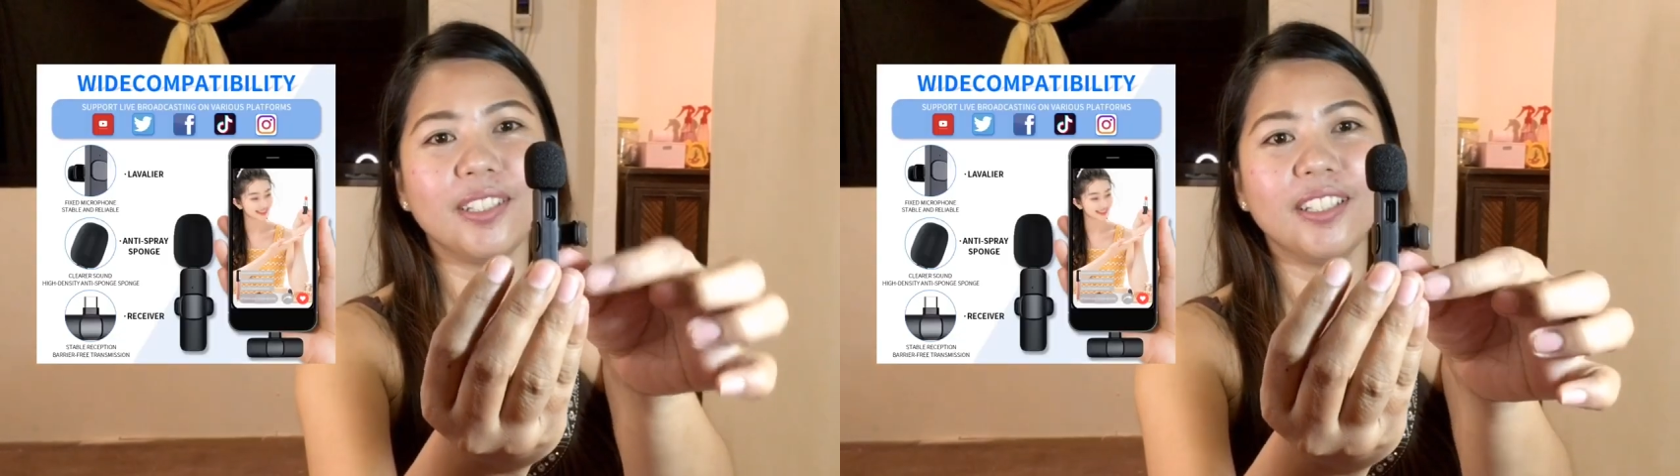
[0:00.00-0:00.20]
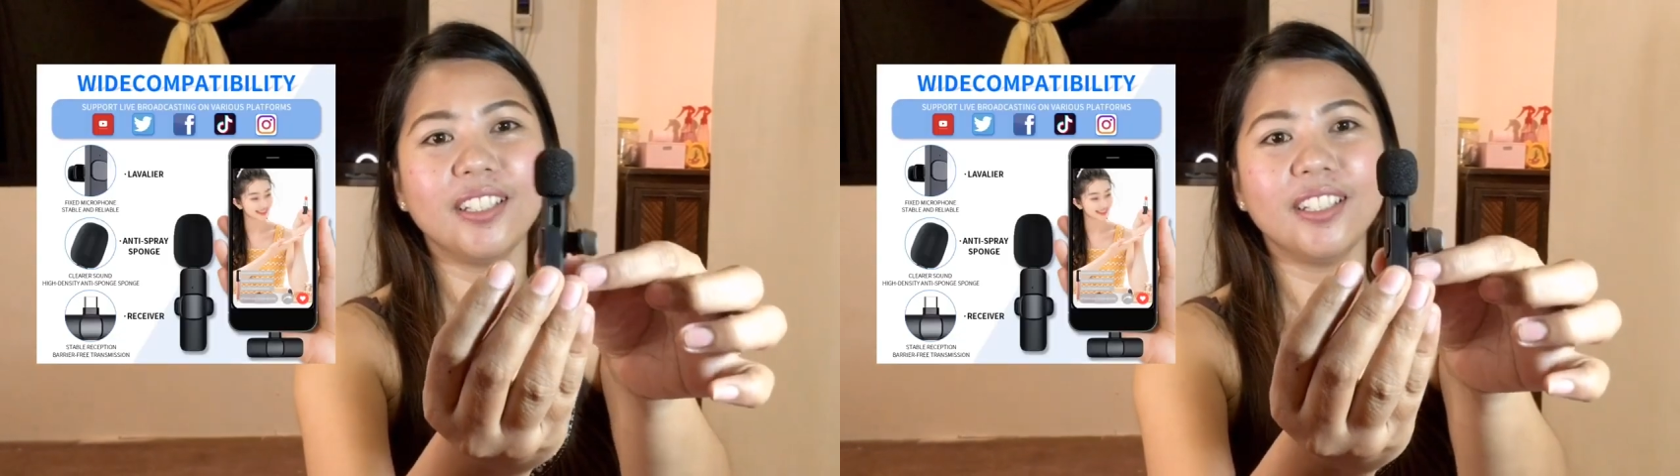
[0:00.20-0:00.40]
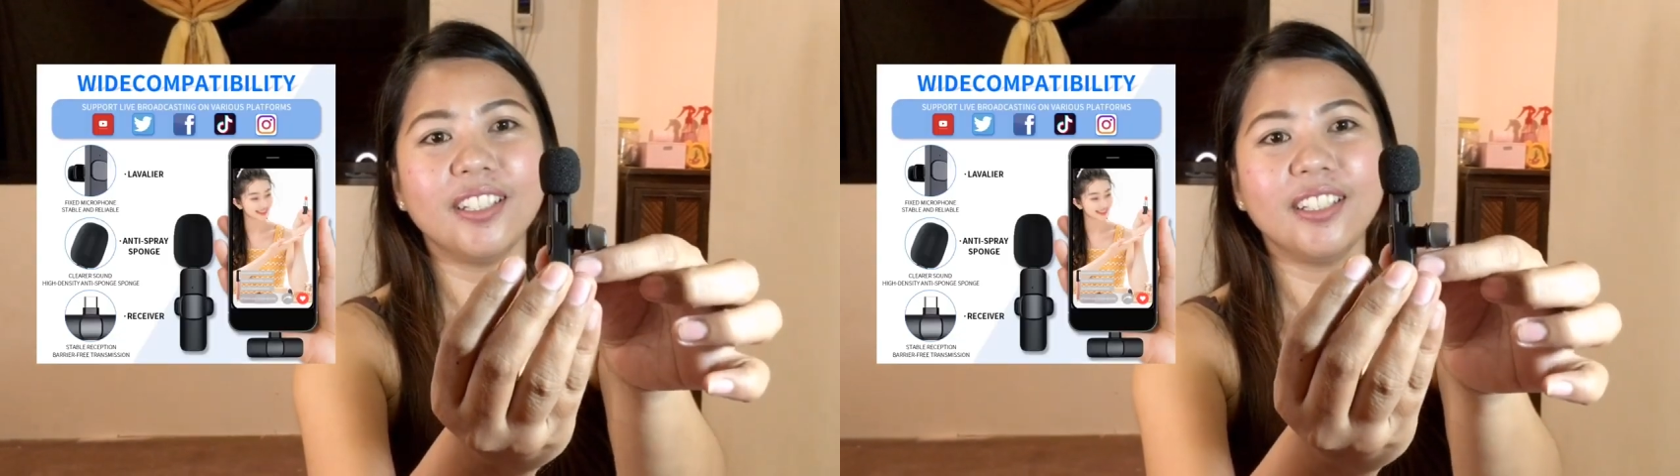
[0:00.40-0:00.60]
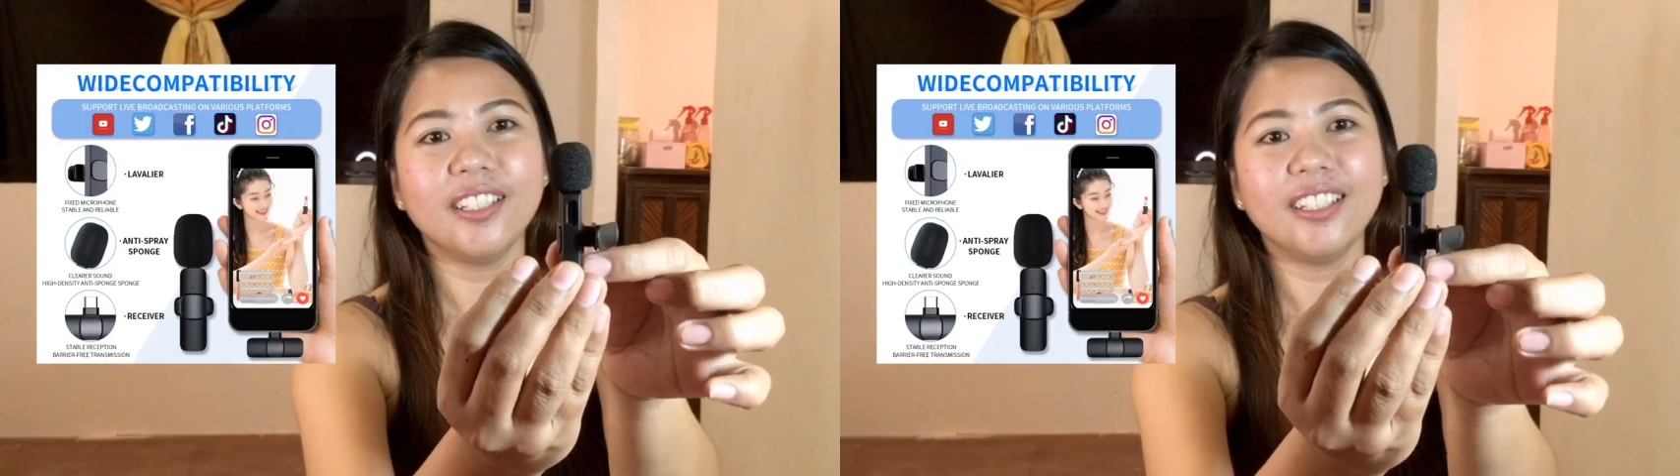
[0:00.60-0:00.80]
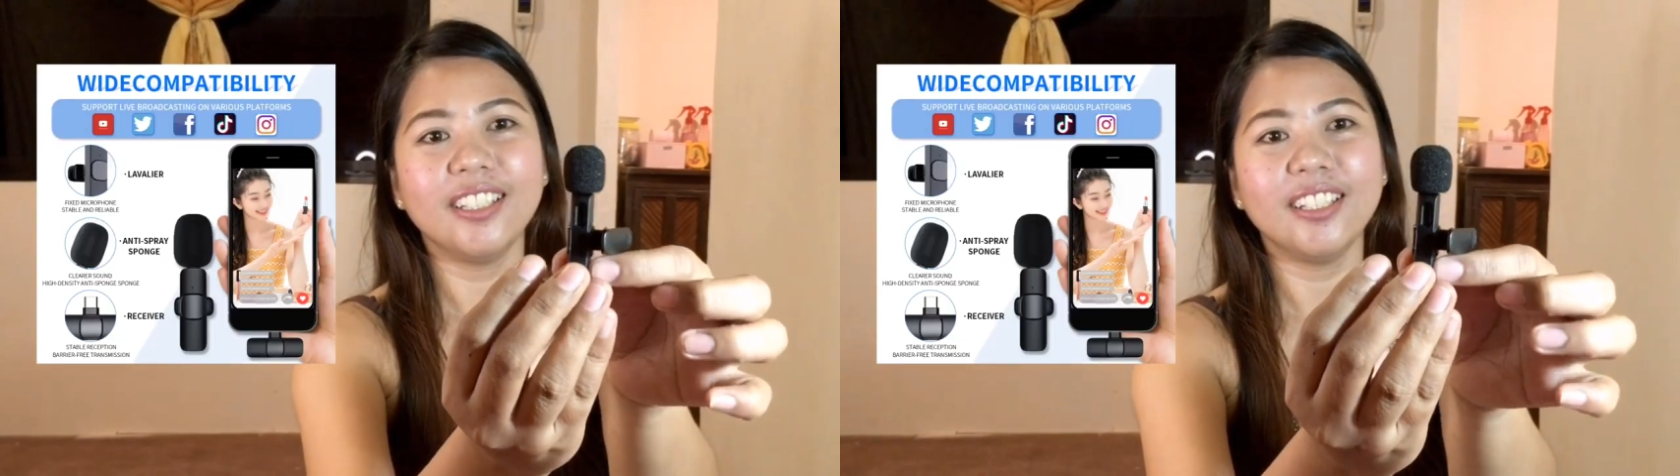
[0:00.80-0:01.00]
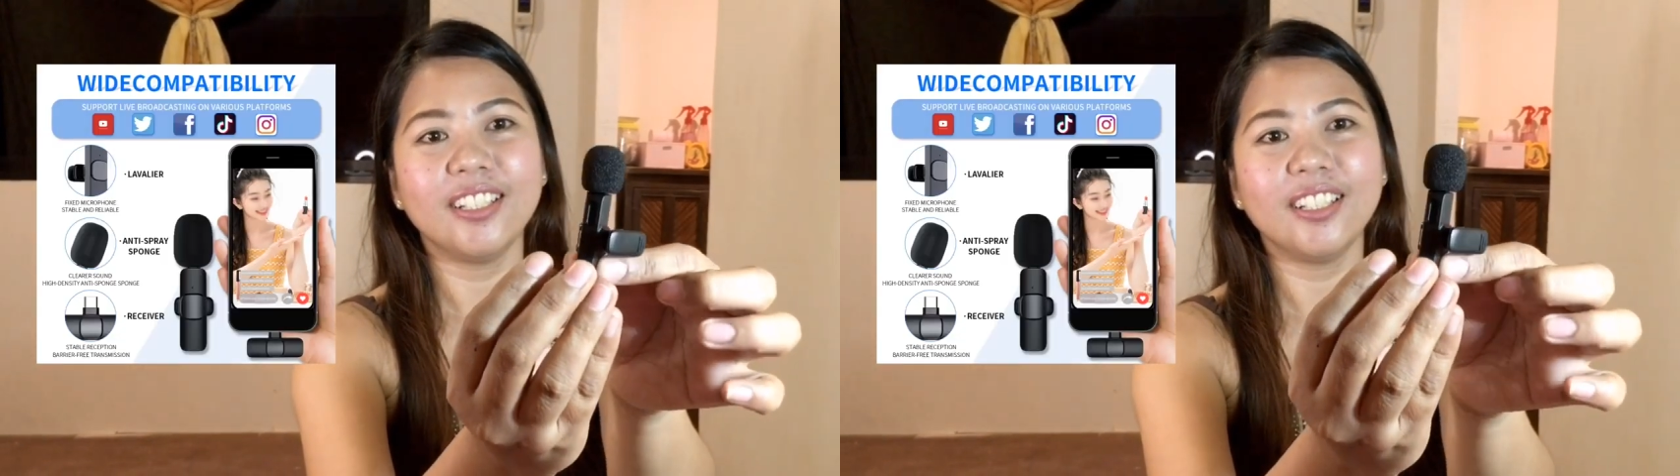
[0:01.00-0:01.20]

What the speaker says: and